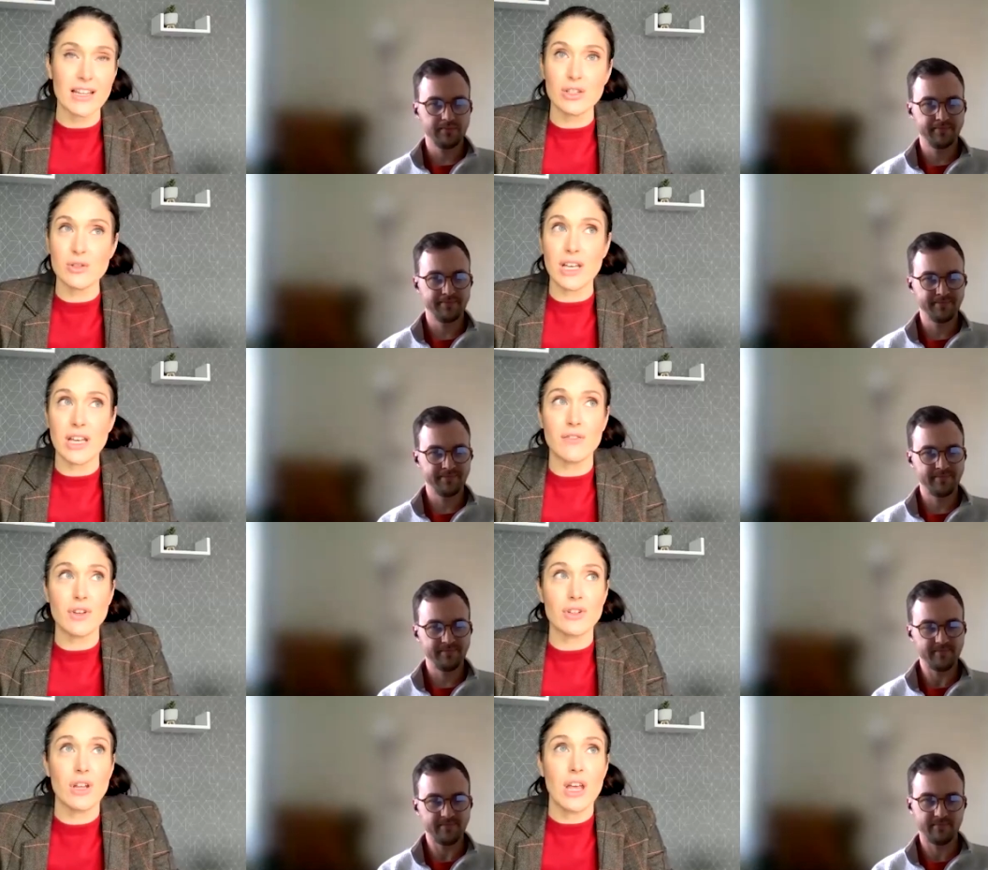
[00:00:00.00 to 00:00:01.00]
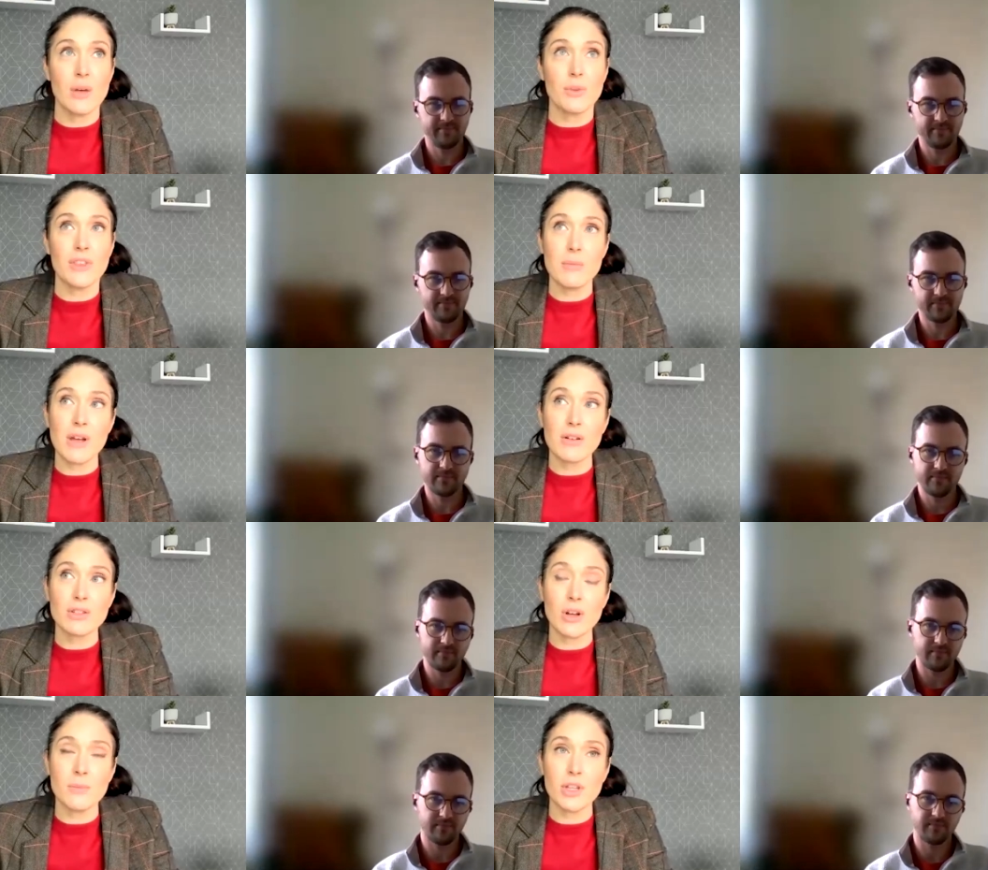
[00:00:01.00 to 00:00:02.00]
Speaker 1: And as you say, if you can, with the amount
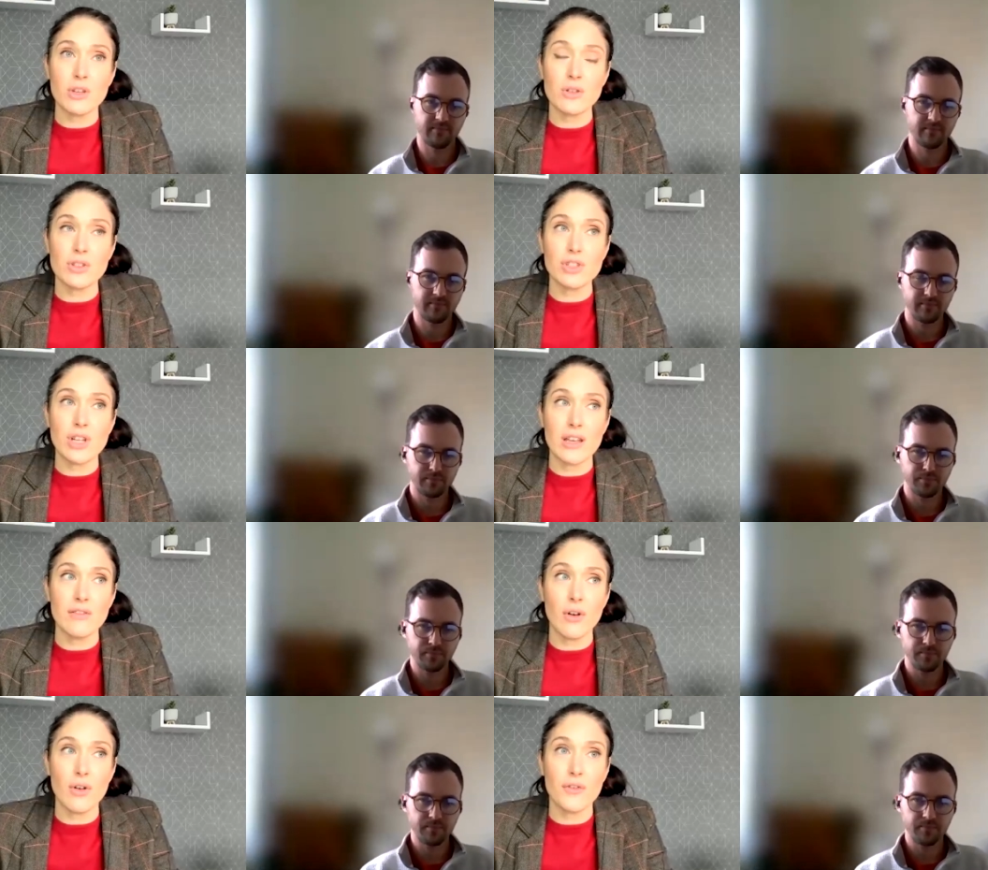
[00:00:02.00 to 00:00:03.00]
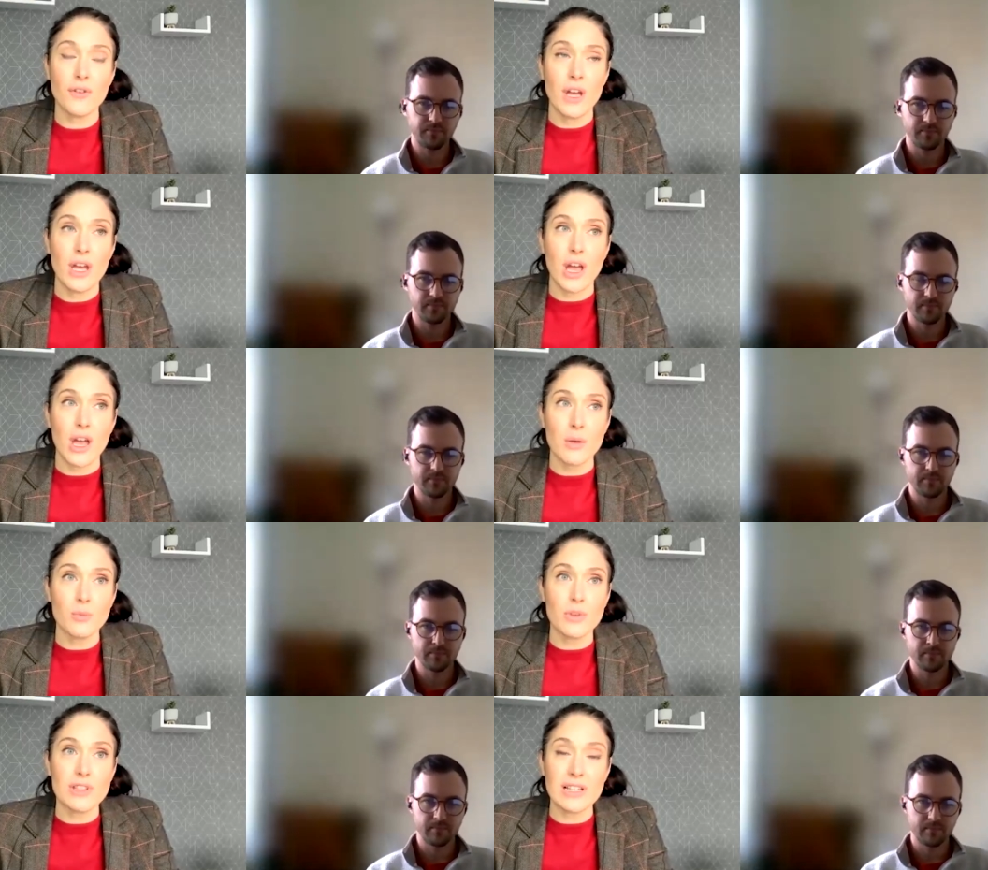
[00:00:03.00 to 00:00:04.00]
of time that you can shave off
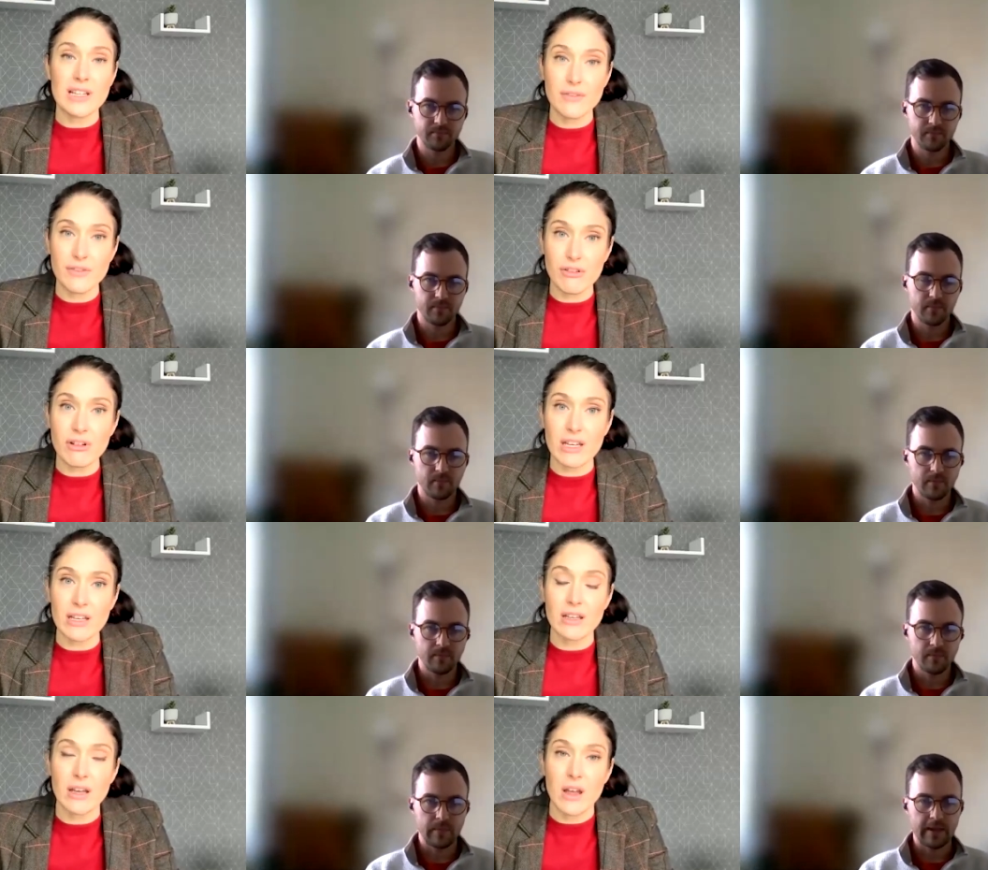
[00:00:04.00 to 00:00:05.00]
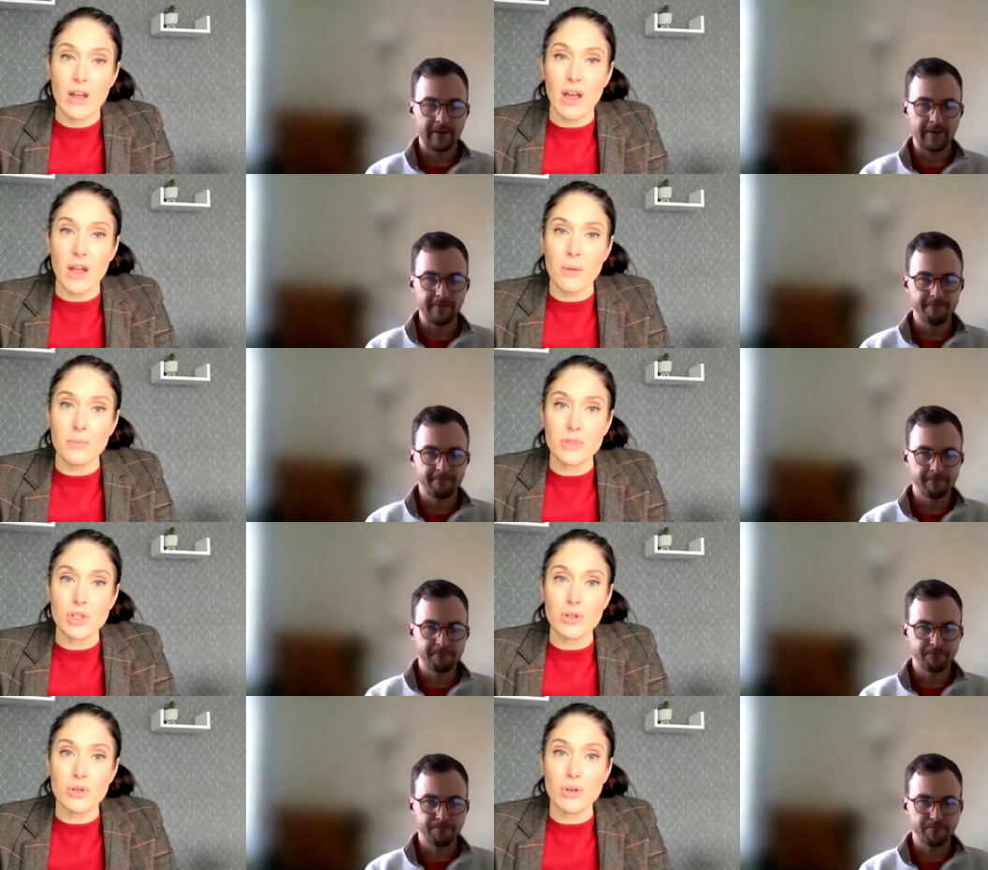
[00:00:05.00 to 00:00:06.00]
um, with delivering um,
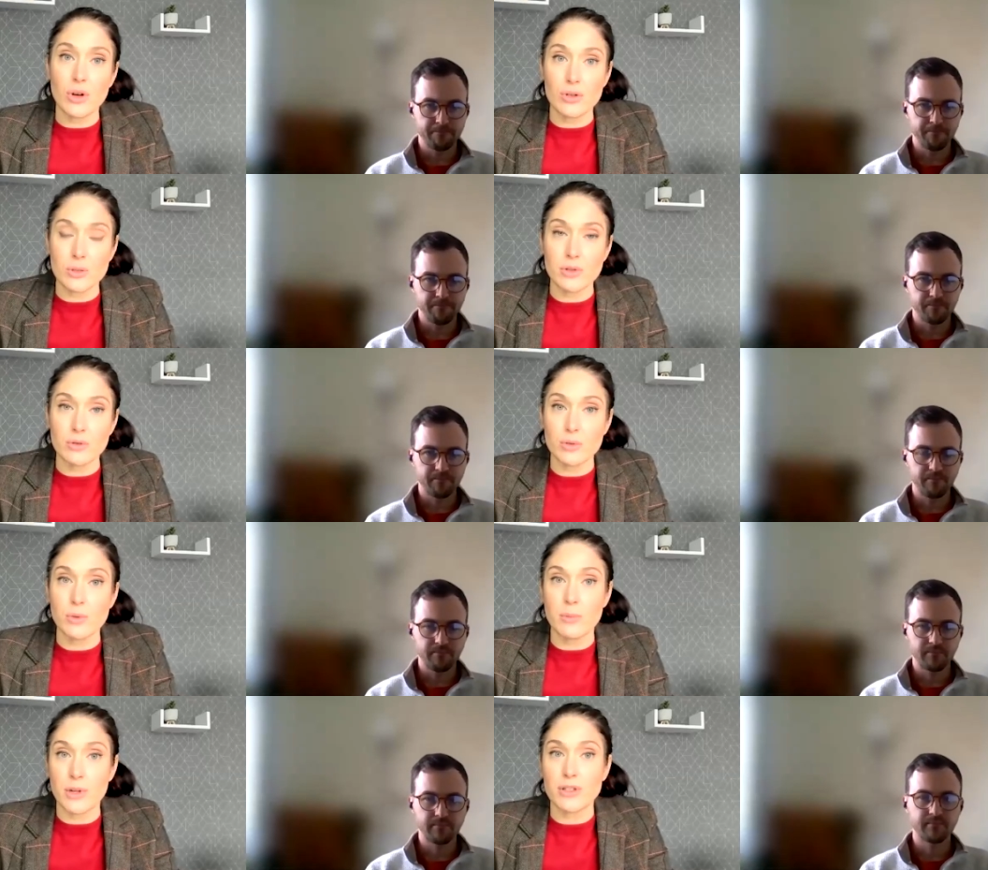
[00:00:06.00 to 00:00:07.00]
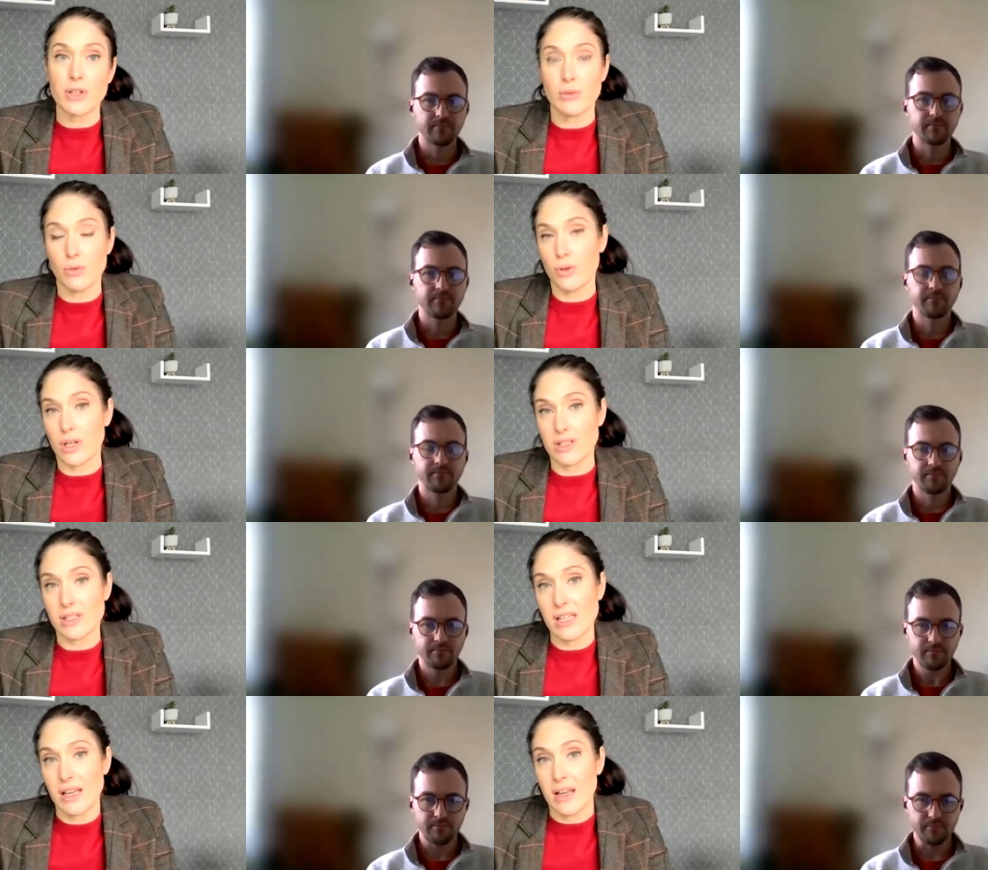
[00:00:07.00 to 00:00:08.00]
to the hospitals with blood and
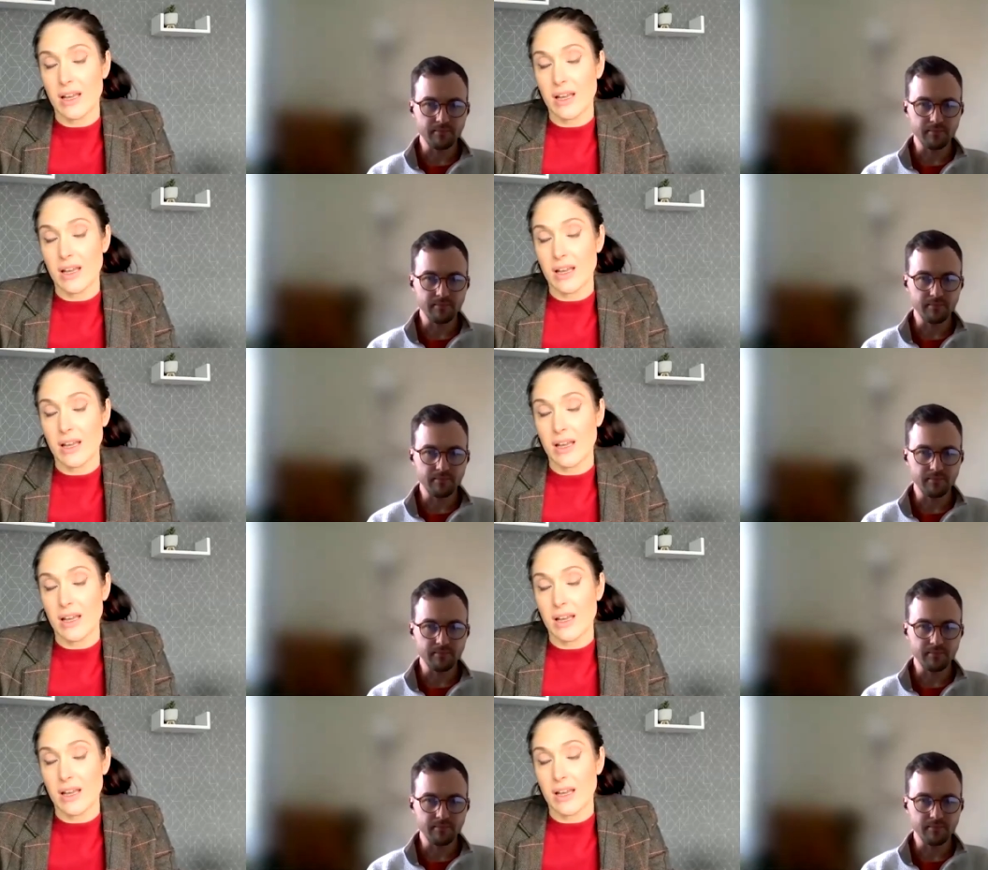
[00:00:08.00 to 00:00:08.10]
organs,